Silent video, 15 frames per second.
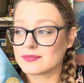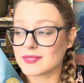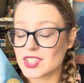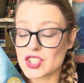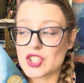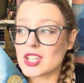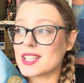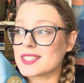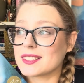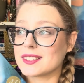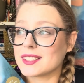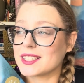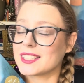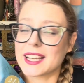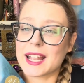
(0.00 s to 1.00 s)
It's just
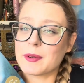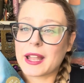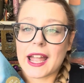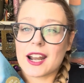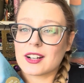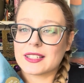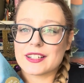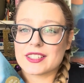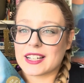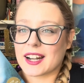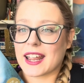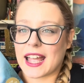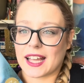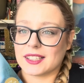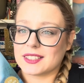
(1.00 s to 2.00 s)
the characters are
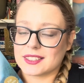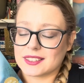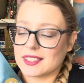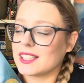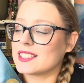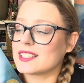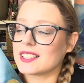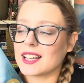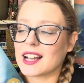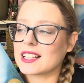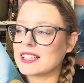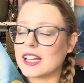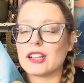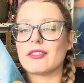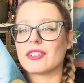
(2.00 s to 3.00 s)
cats. It's a
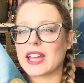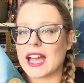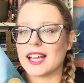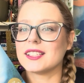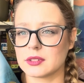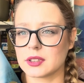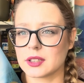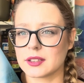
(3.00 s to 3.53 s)
clan of cats.